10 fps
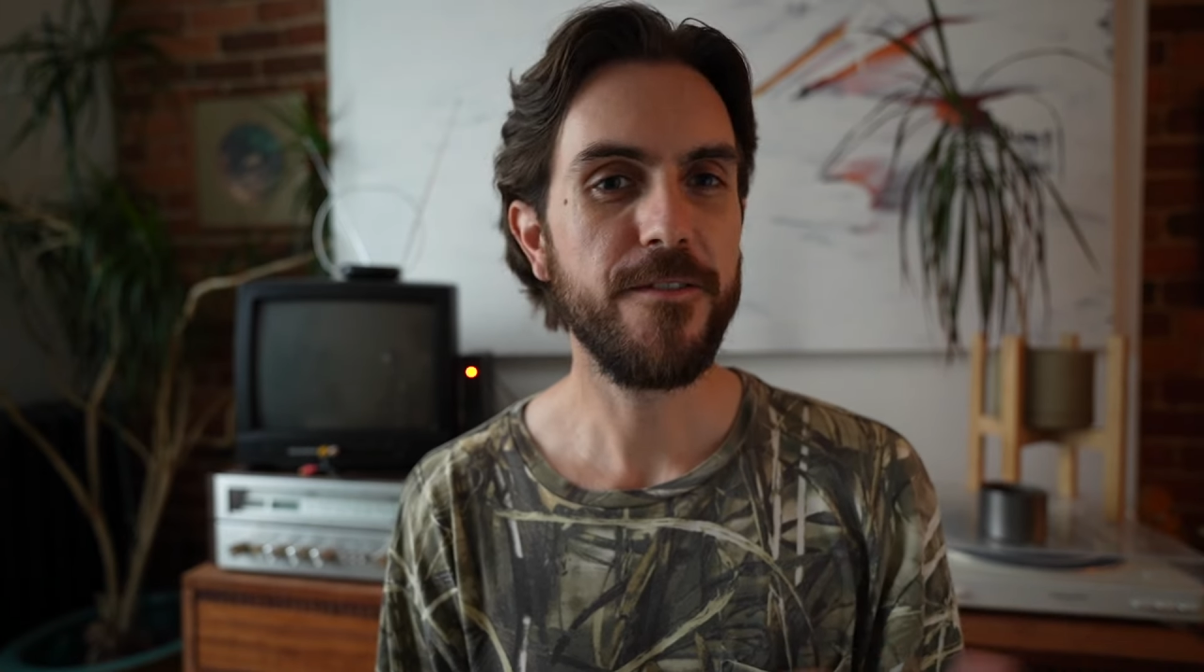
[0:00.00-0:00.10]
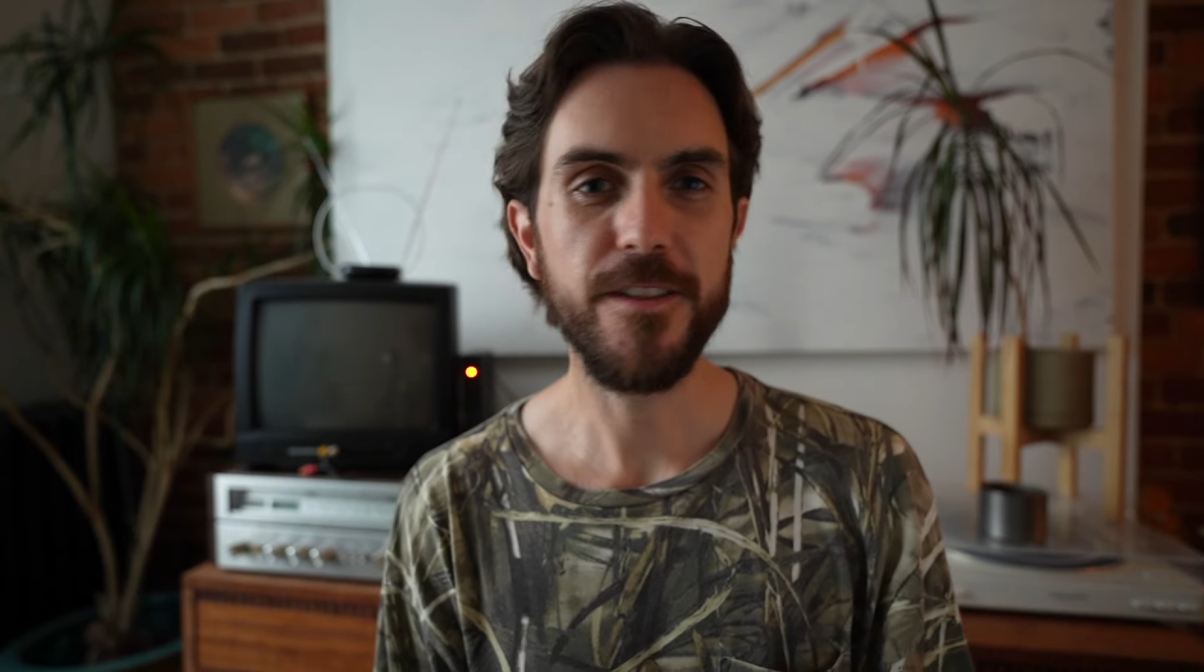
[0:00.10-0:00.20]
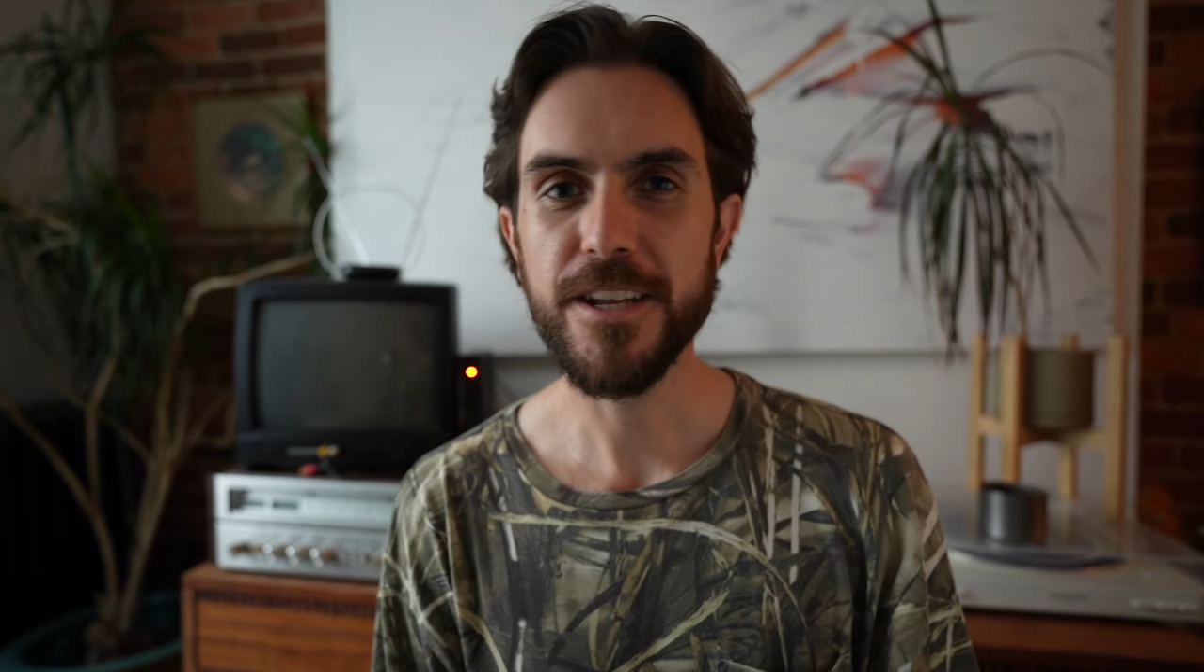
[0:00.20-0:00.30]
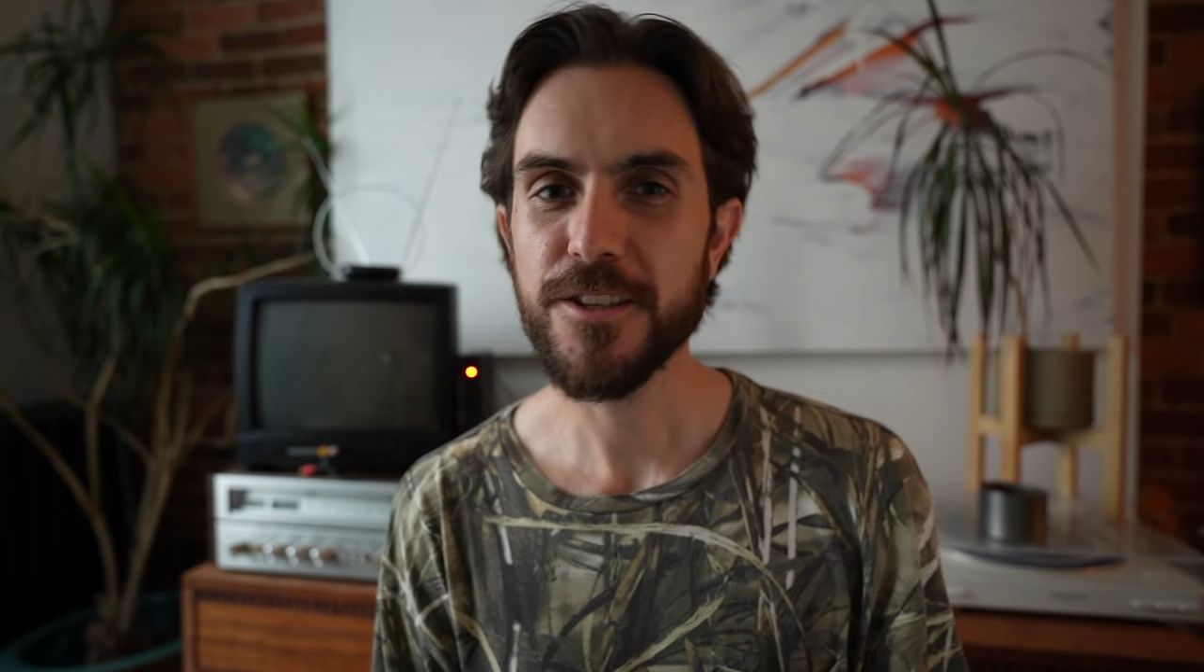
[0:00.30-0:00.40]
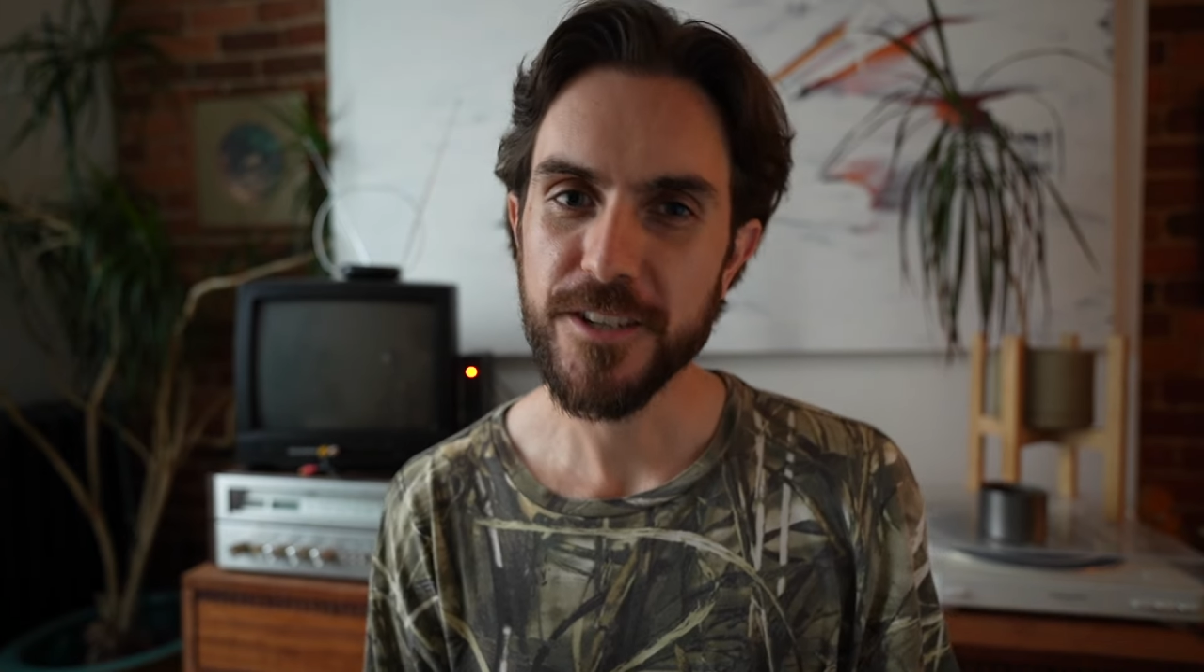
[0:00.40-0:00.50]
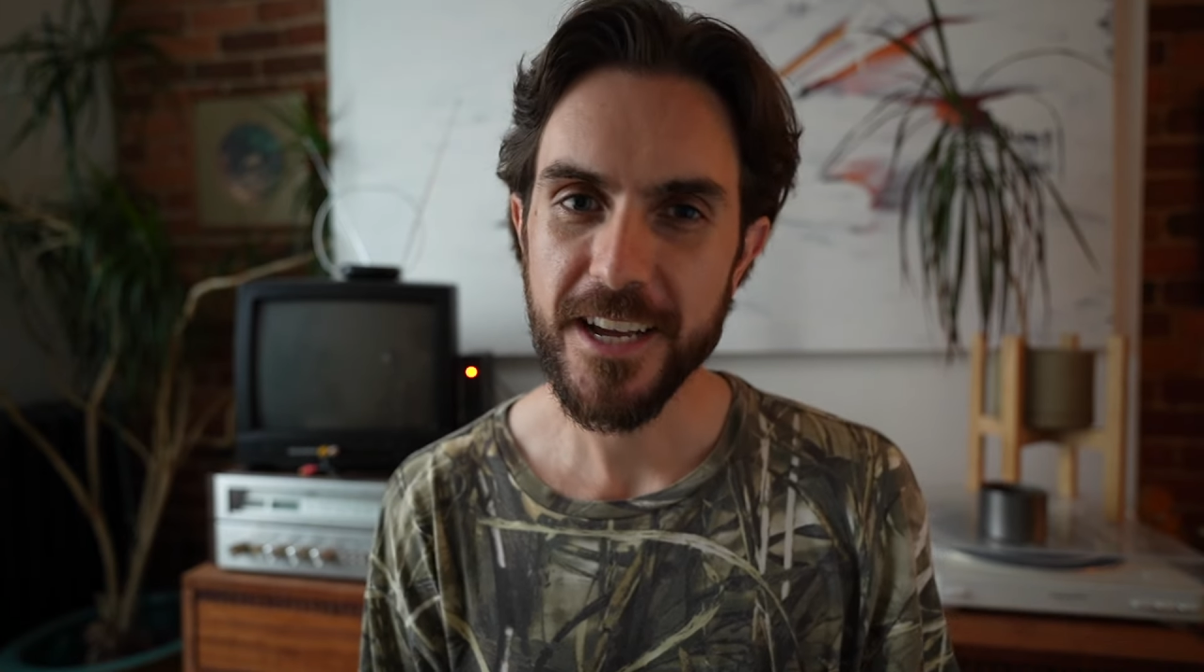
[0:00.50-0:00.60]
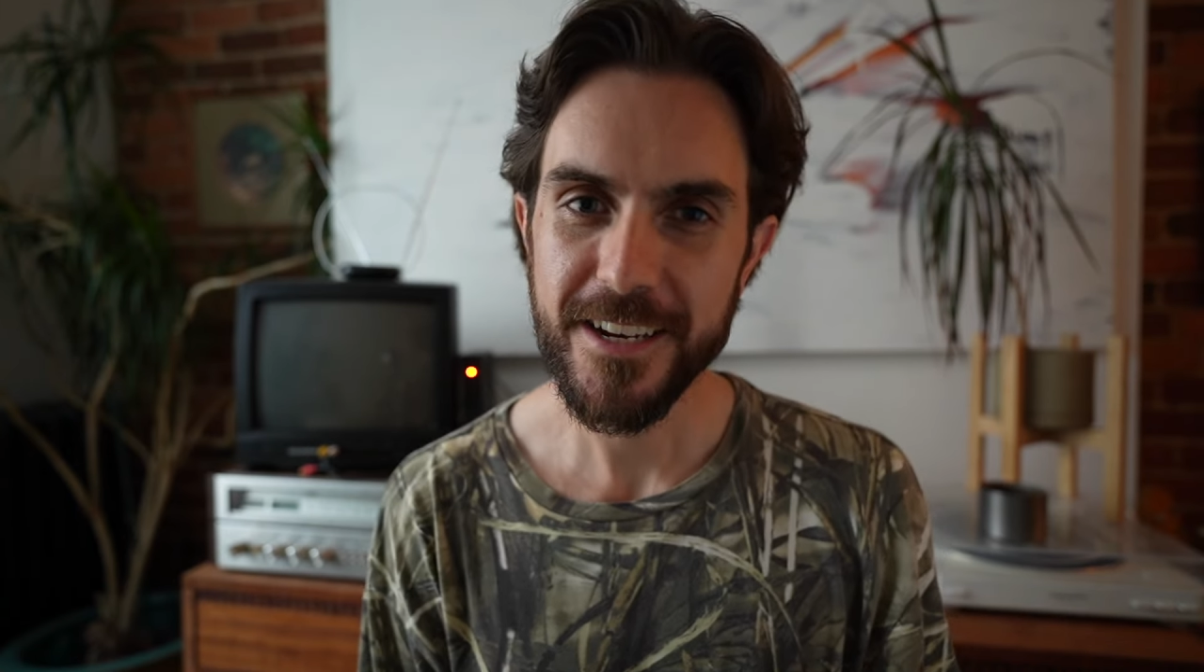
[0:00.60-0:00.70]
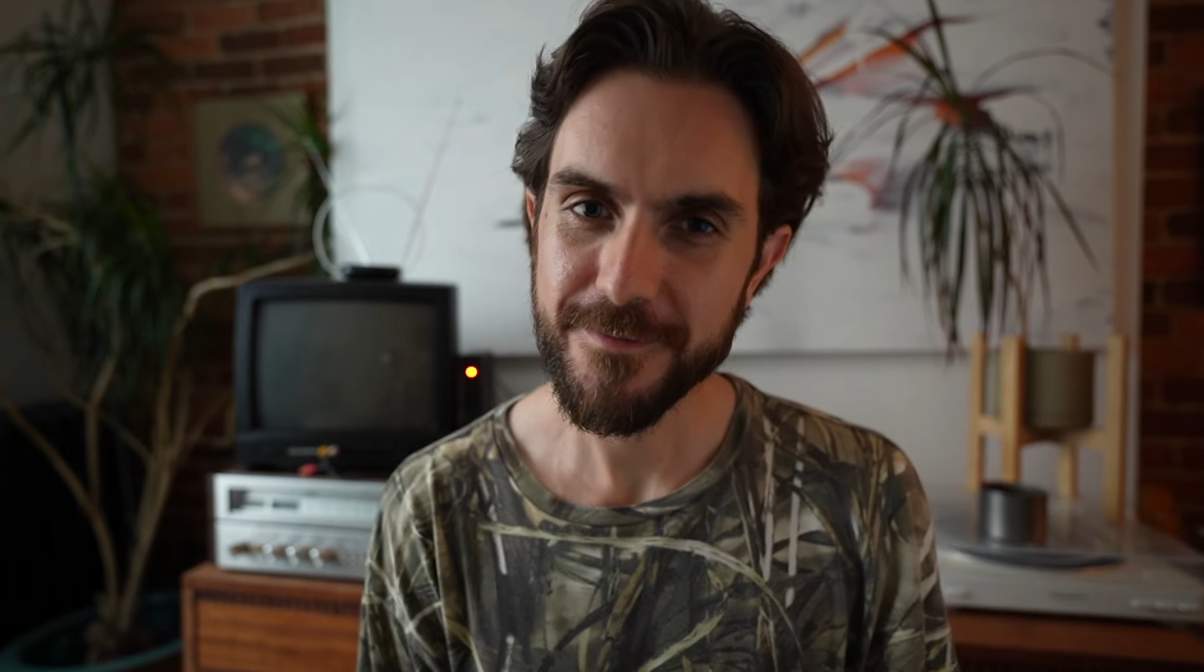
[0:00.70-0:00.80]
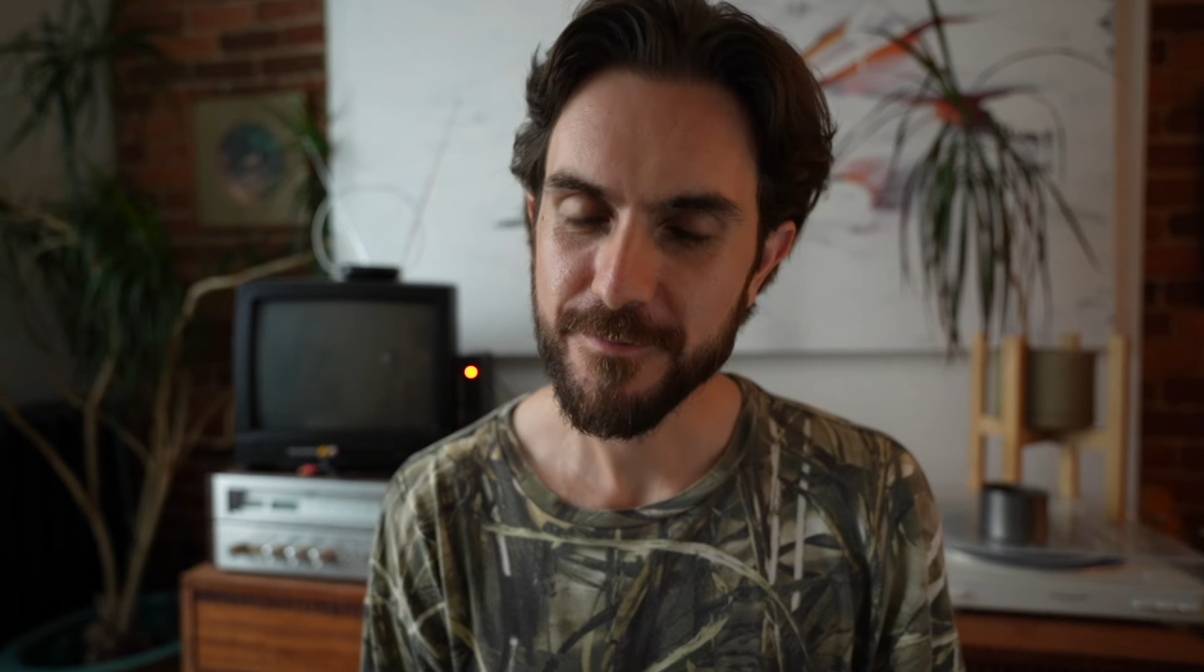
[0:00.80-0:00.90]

for the internet,